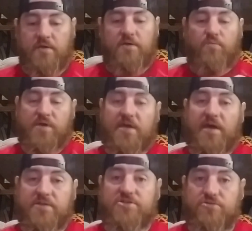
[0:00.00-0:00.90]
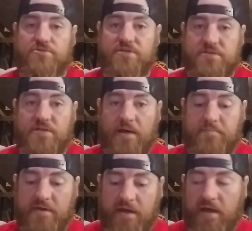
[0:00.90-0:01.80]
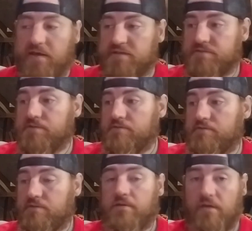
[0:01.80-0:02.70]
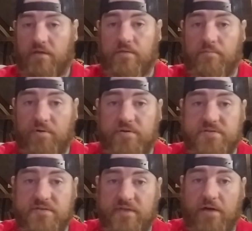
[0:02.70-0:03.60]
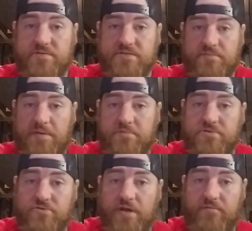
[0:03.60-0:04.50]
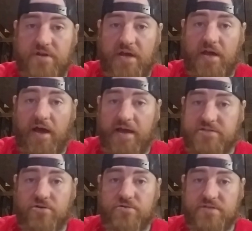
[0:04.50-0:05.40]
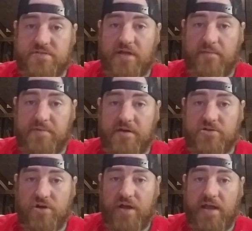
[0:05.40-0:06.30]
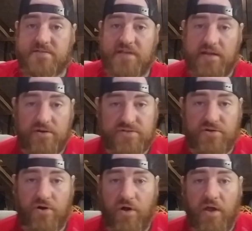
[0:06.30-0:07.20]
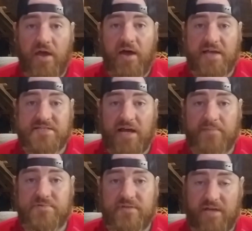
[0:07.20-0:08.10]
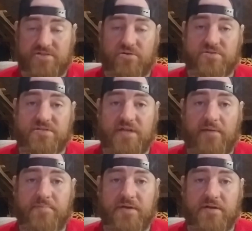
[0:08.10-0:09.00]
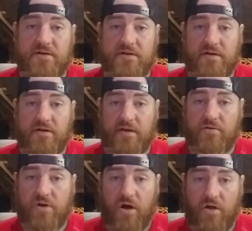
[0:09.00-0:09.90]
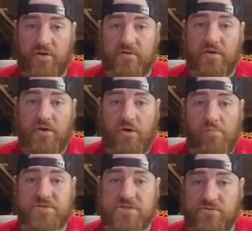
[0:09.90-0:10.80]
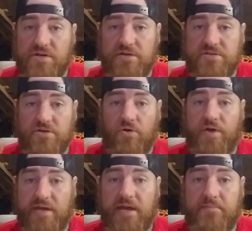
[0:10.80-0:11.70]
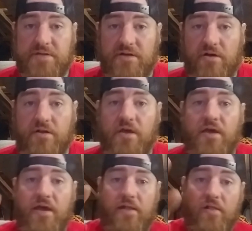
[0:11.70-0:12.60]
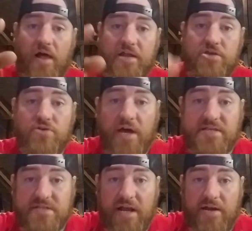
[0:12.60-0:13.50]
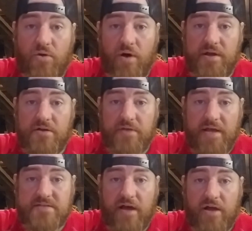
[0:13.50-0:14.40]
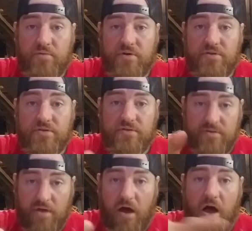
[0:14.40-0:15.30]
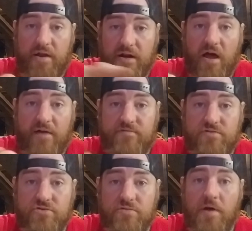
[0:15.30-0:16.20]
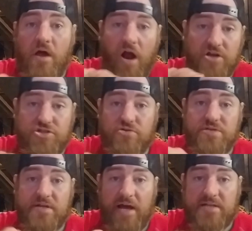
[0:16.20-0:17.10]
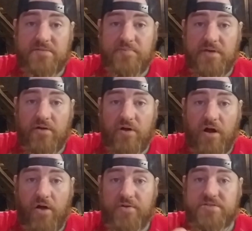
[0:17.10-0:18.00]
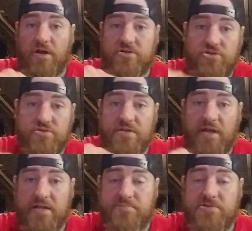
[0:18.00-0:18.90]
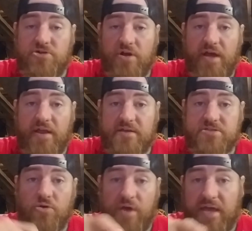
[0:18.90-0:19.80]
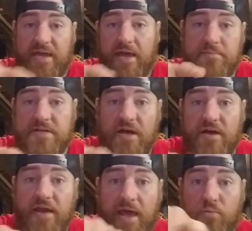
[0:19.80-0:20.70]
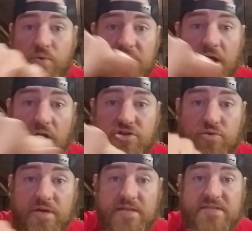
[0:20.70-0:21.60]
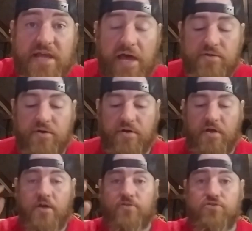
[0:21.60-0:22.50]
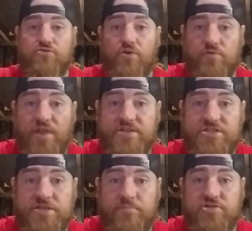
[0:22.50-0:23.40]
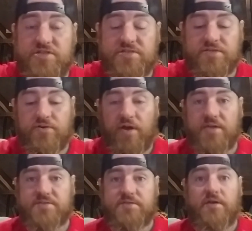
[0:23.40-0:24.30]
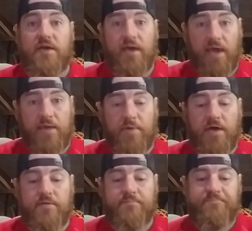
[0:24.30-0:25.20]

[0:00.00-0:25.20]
We can choose to stop being addicts. Millions and thousands of people do it every day. I chose to stop being a drug addict 10 years ago. I stopped. I chose to stop being a, a alcoholic almost three years ago. It can be done, and a lot of you guys that I know on here that I talk with on and off YouTube are choosing not to be alcoholics, are choosing not to be drug addicts. So it can be done, and we are doing it together through a relationship with Jesus Christ. Amen.